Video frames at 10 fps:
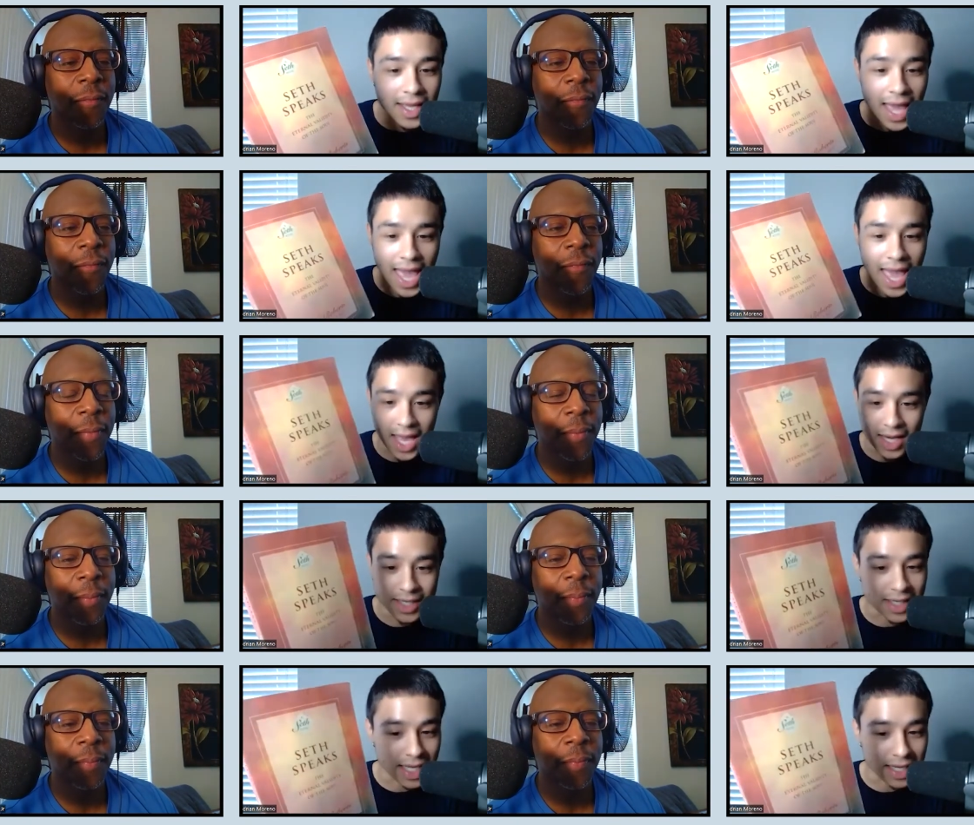Speaker 1: and
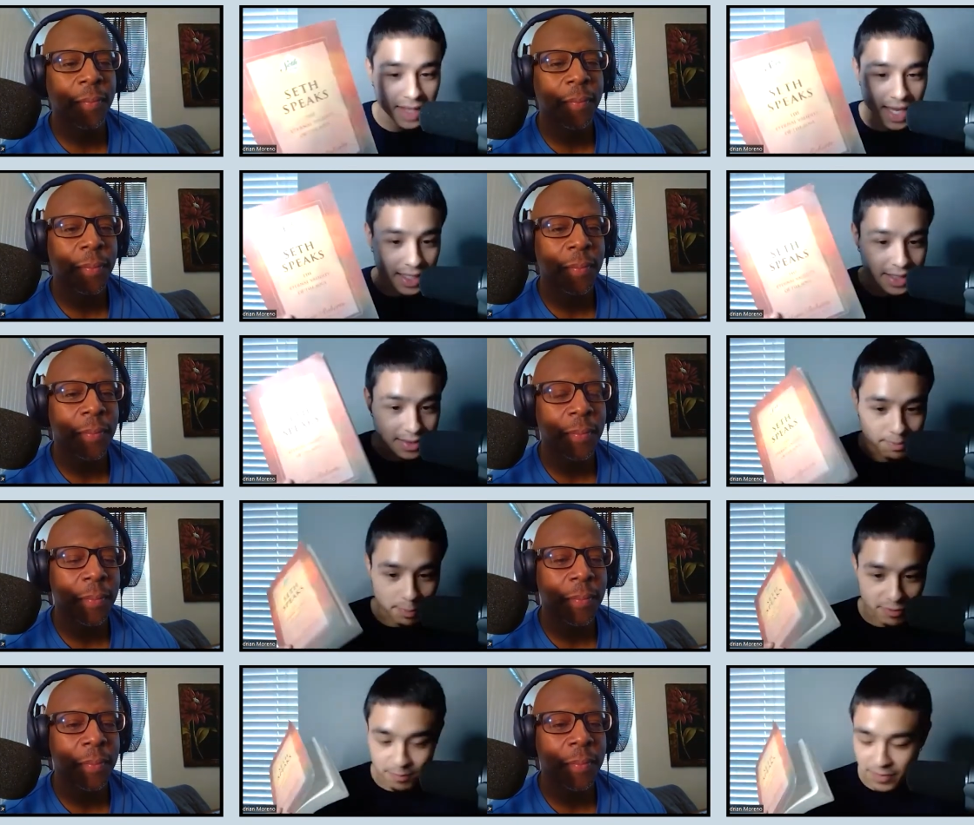it's a
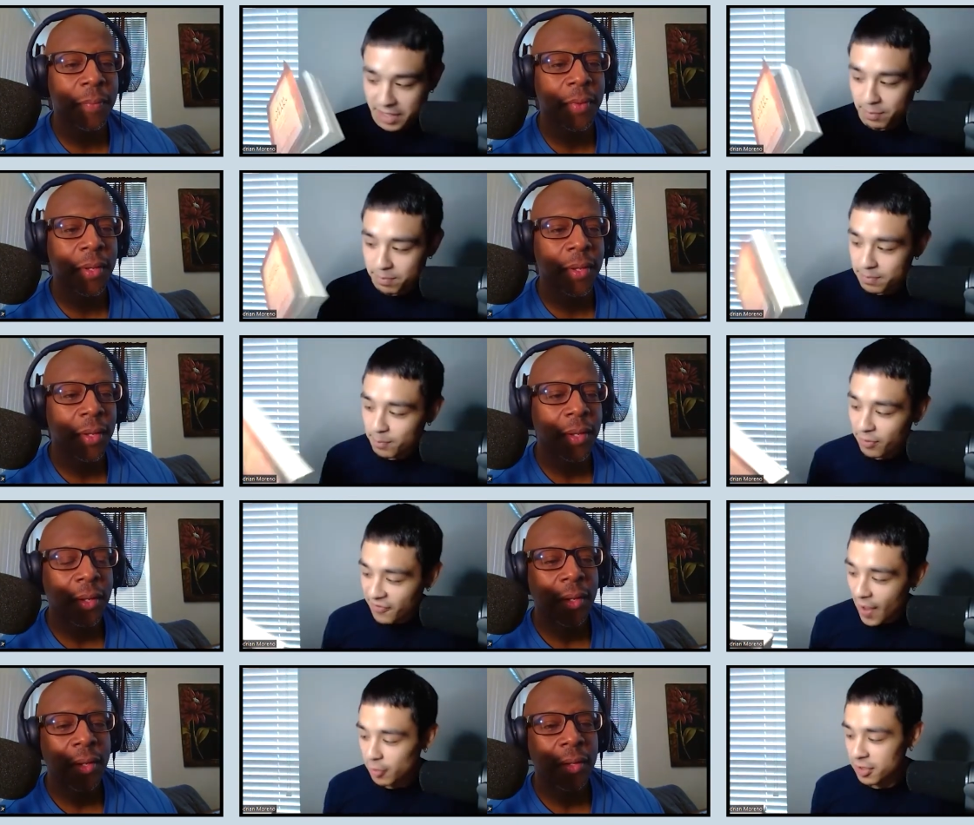it's a
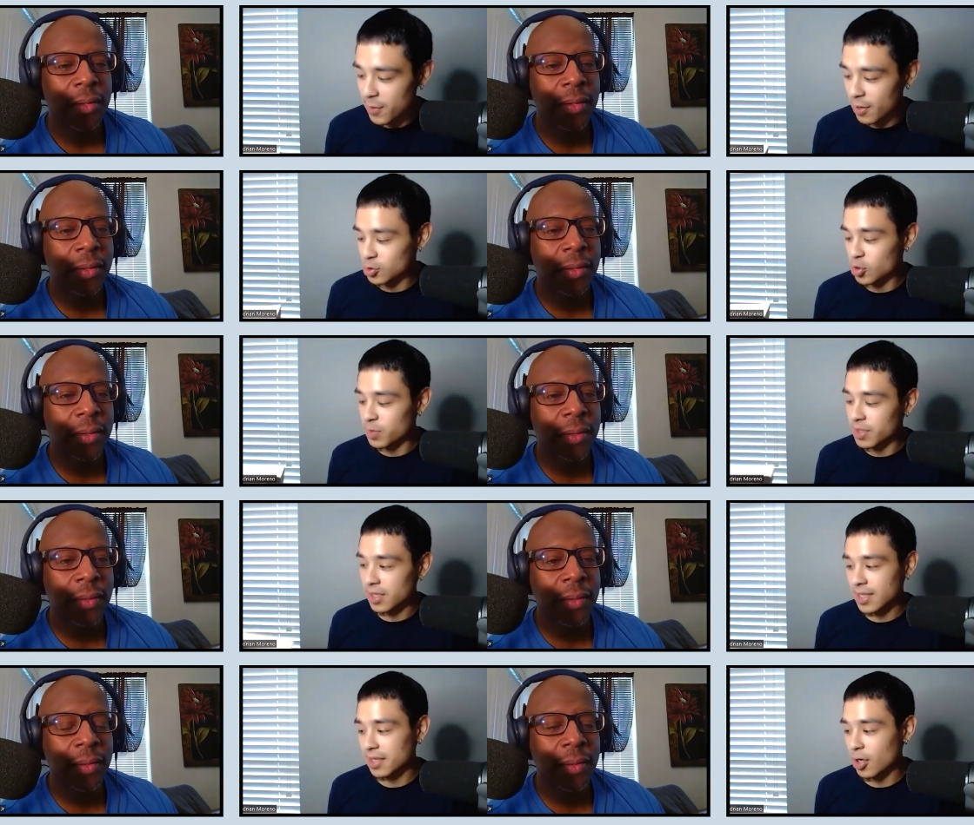profound spiritual book
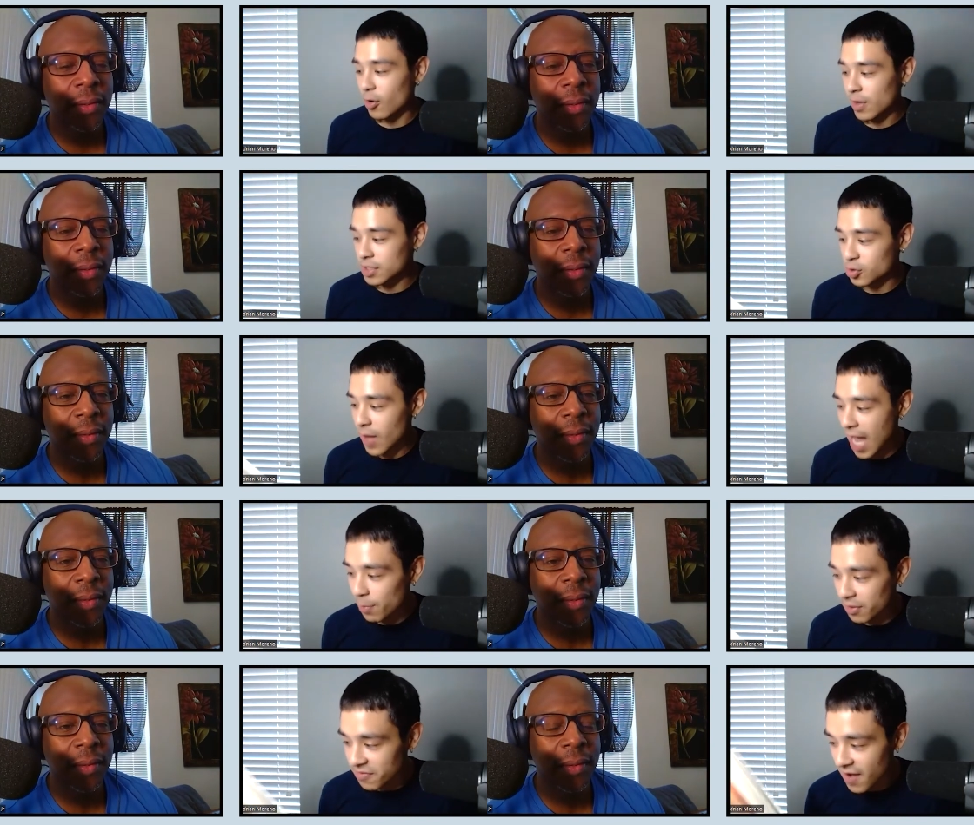that's going to
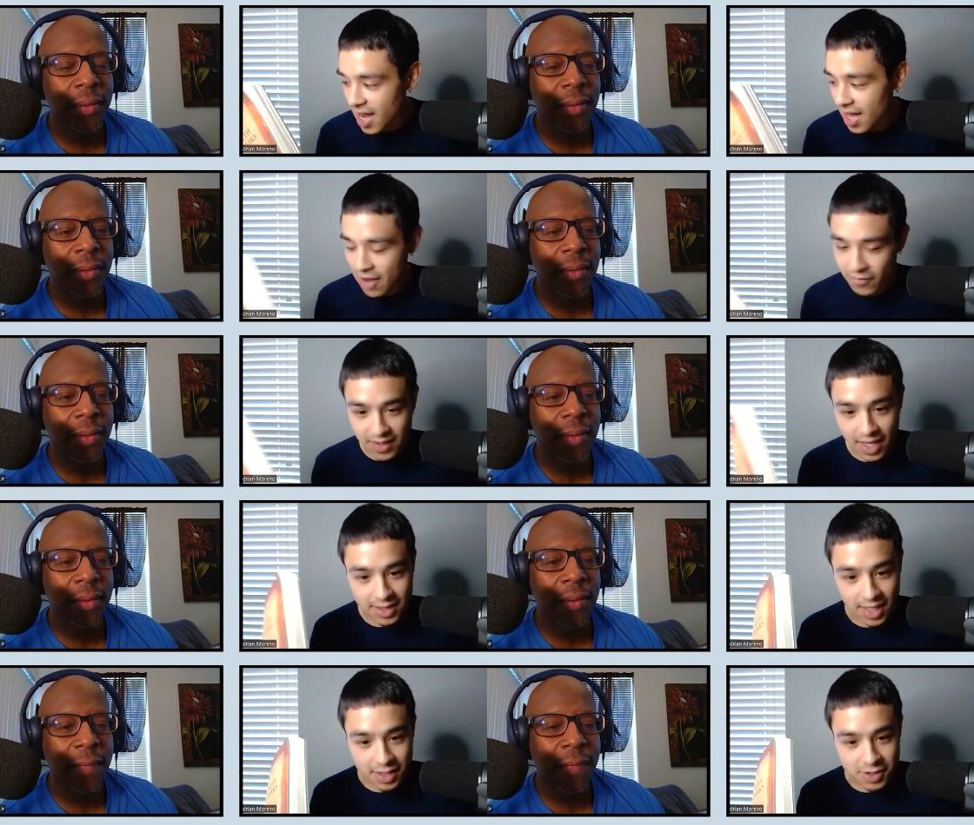amplify everything
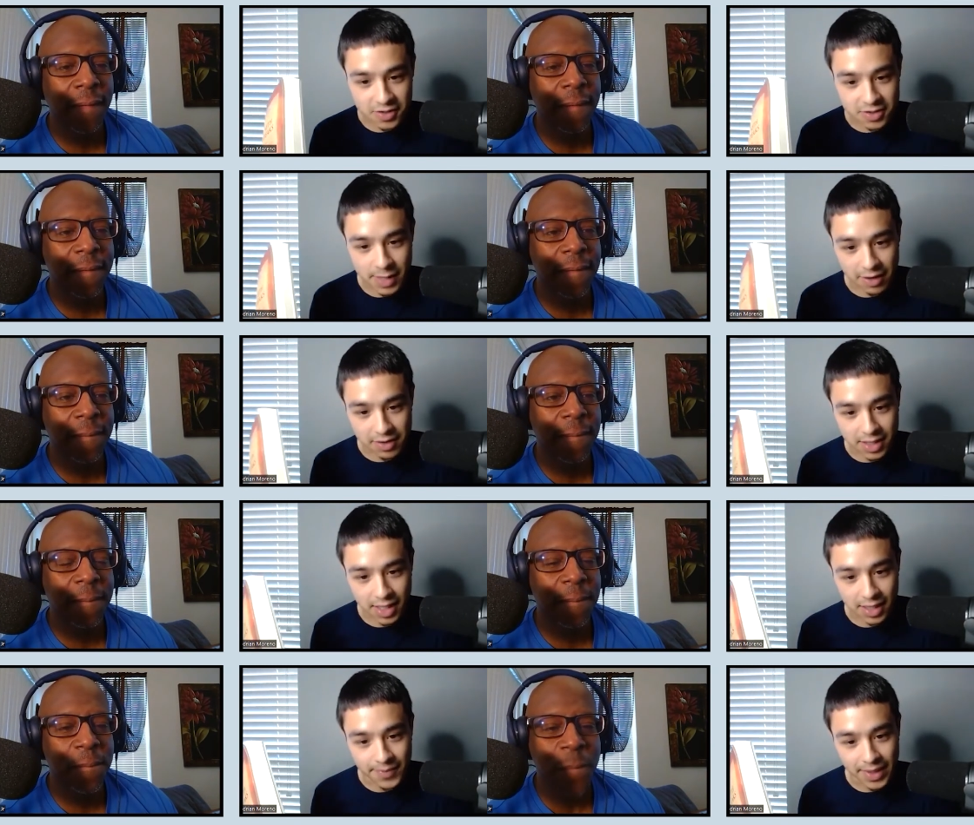that I talked about today.
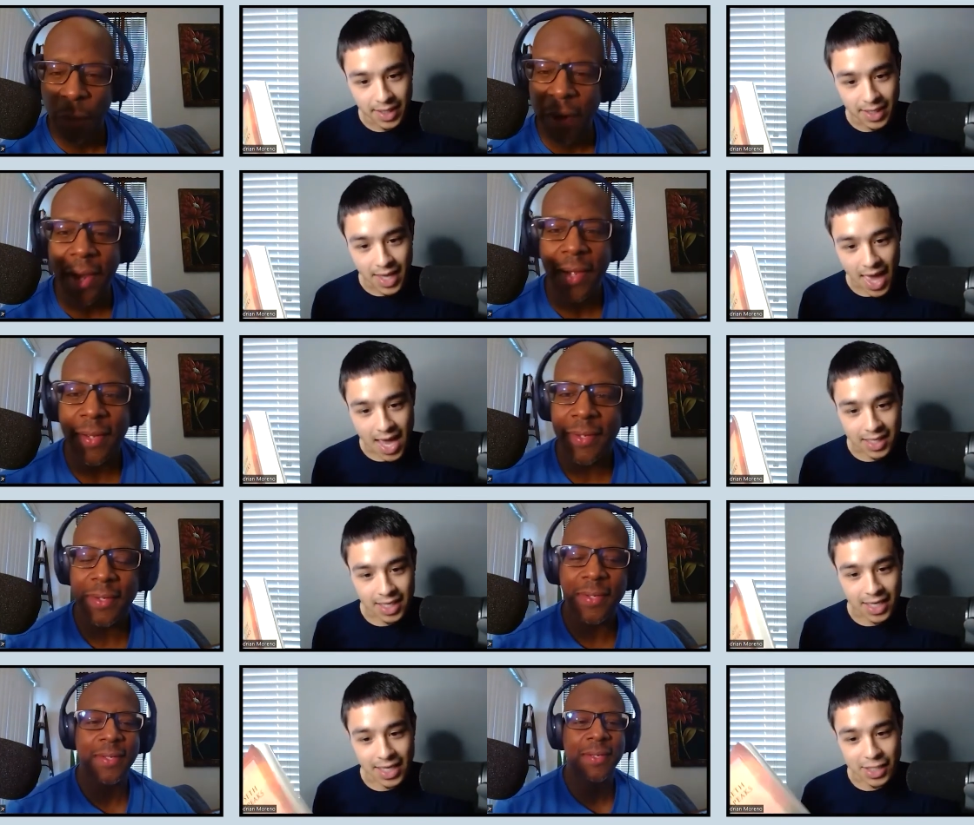Okay, and
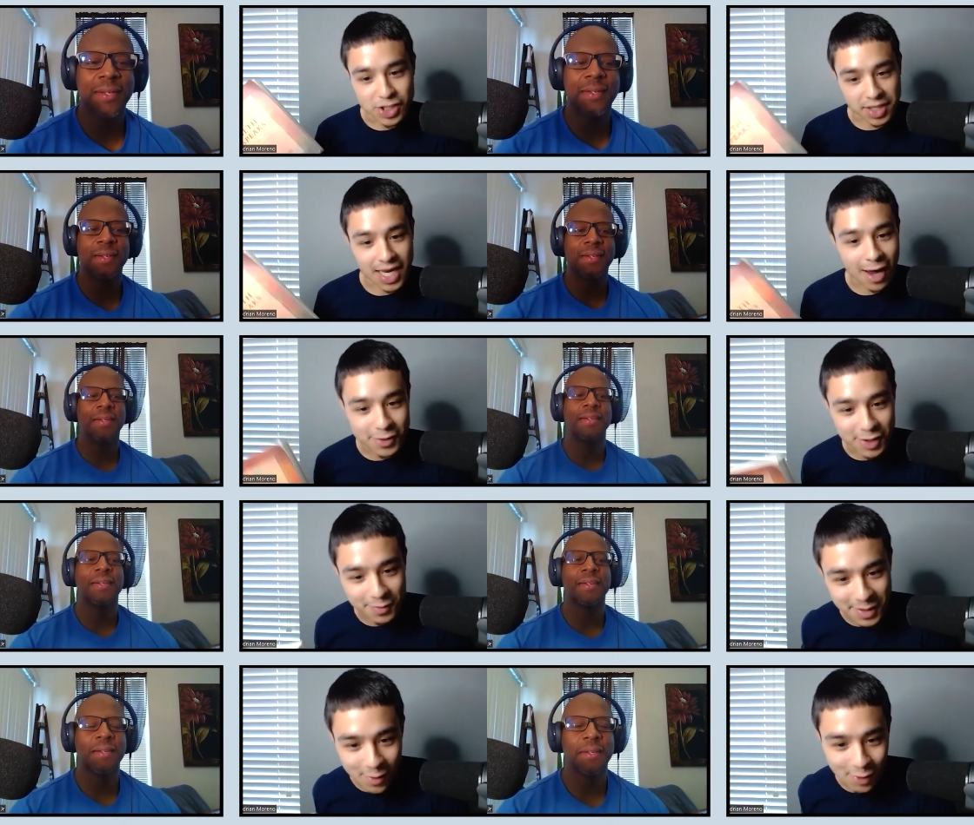it, it just allows you to
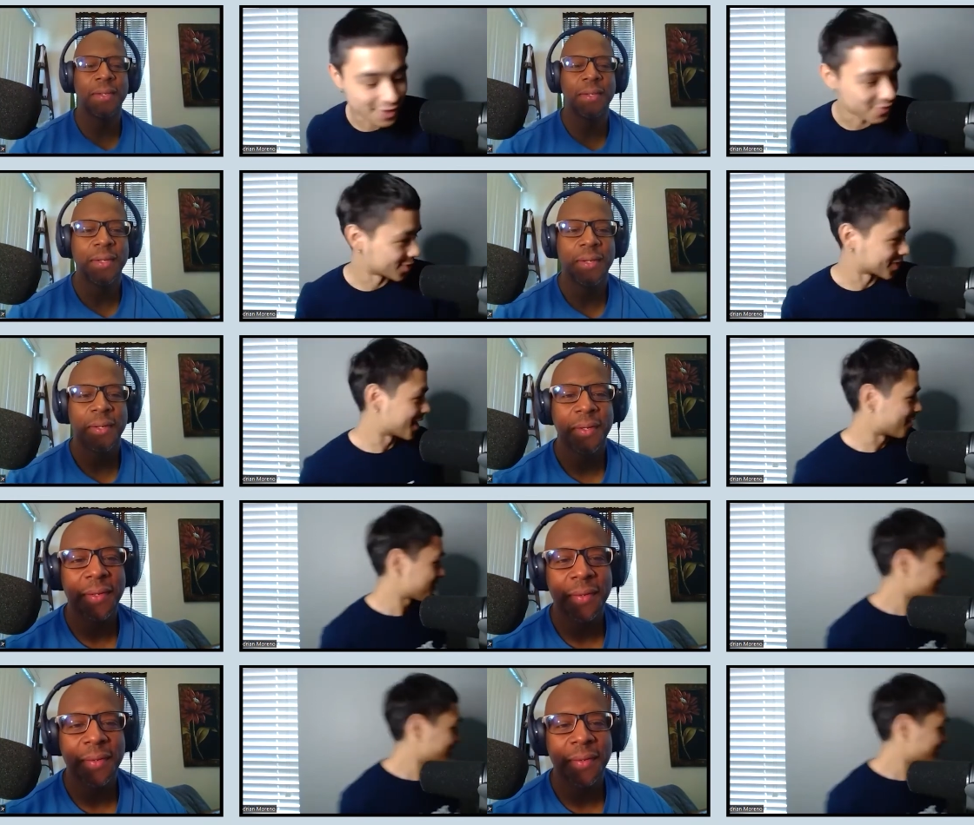meet more of yourself.